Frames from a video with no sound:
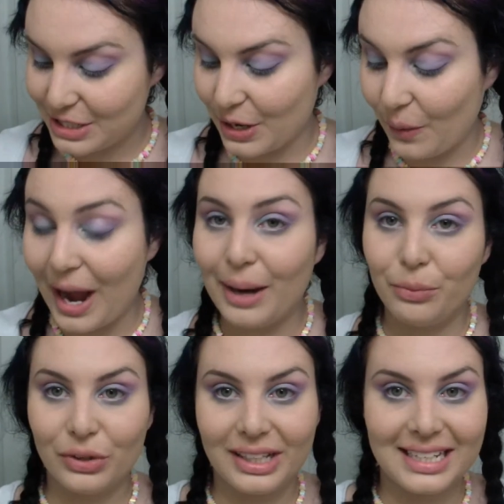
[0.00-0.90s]
So I'm
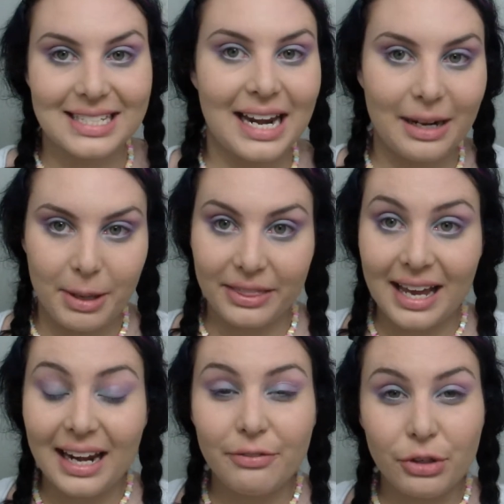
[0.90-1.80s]
really excited about
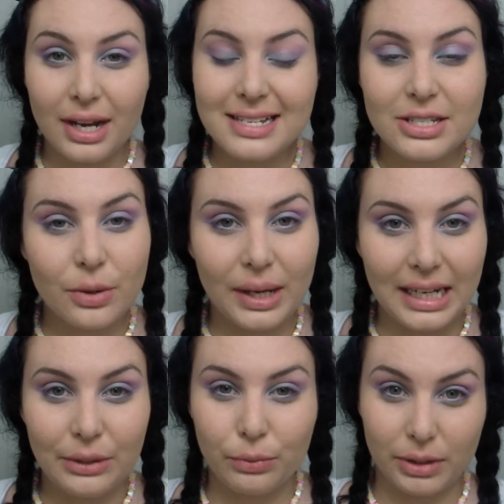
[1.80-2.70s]
that. If you guys know
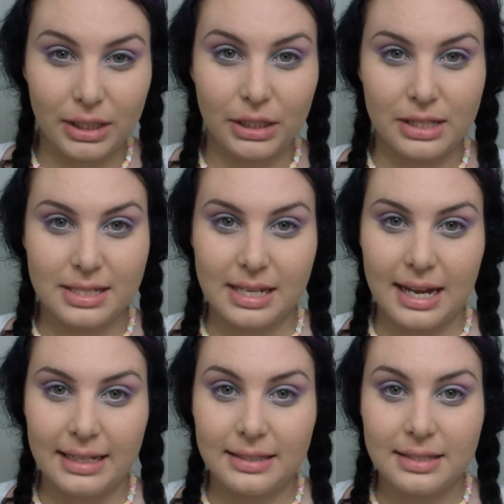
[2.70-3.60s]
any really good
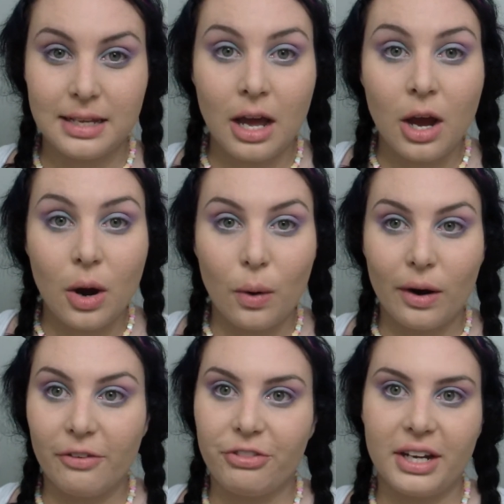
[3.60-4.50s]
sites, or
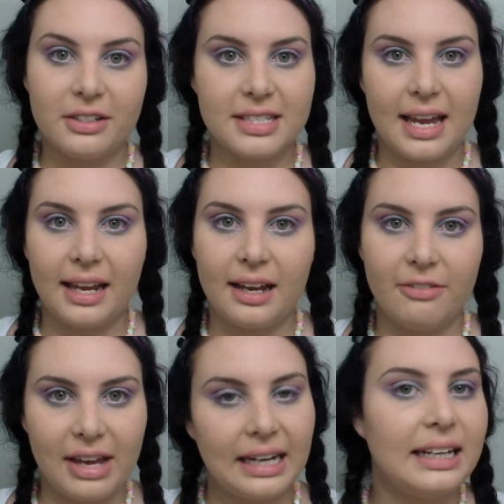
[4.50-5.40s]
if there's like a
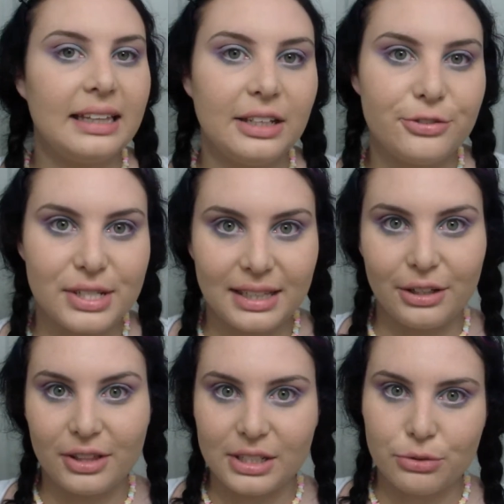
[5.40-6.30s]
vanity that you've seen that
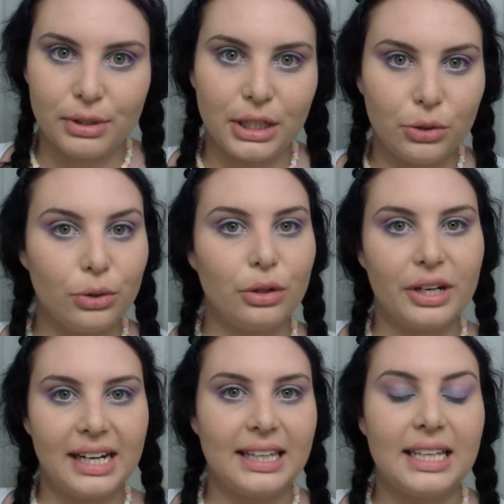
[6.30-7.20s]
you think is really cool or
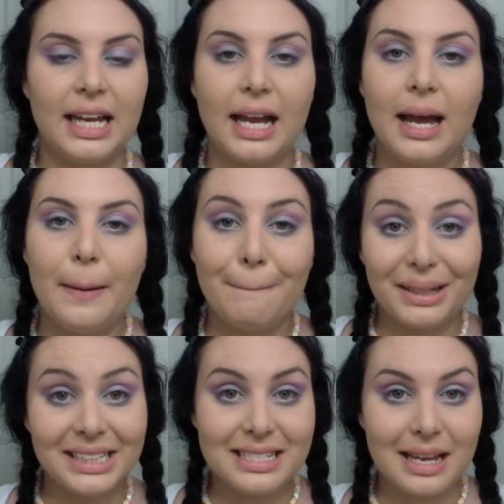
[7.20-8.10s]
anything,
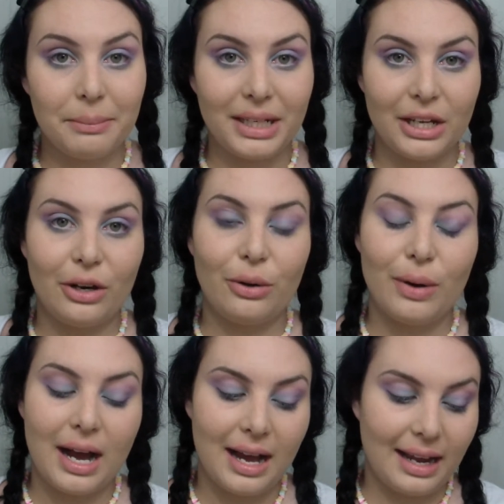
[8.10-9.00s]
please let me know.
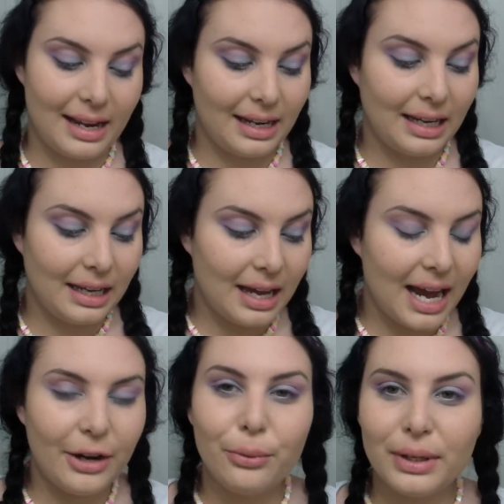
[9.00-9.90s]
I
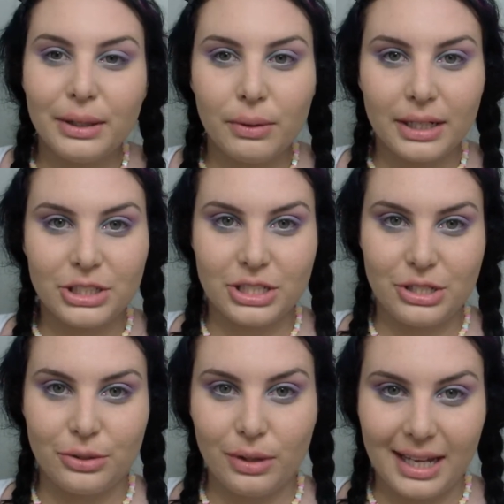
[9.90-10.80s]
don't really want to just
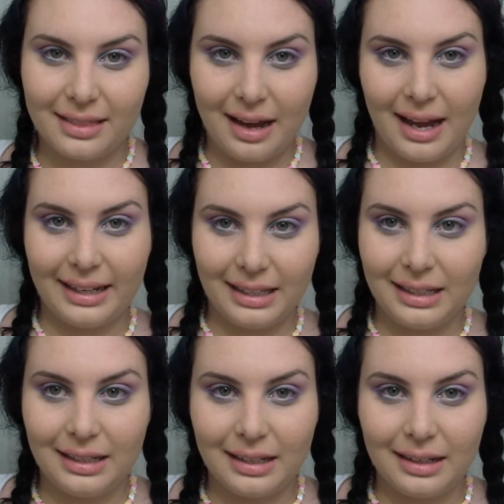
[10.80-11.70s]
do like the
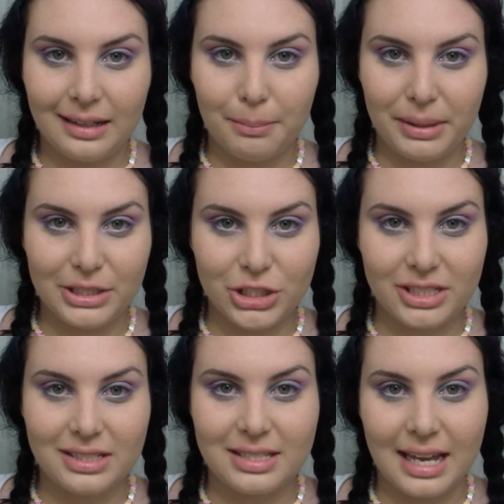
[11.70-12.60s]
IKEA
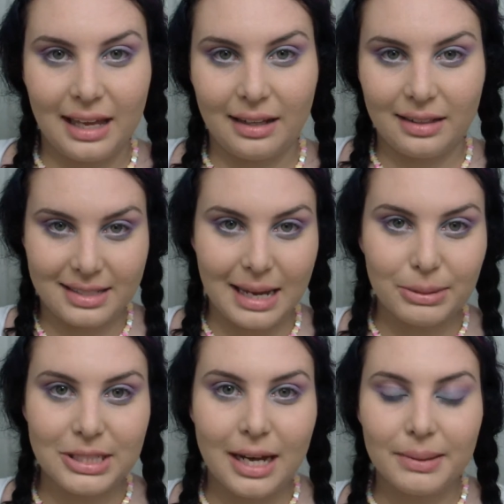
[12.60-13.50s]
benches and the
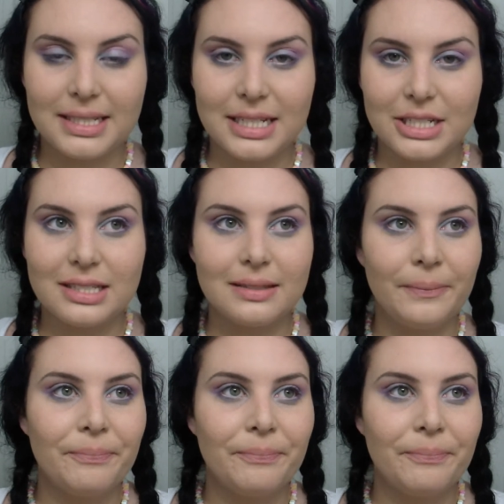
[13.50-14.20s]
tabletop because I just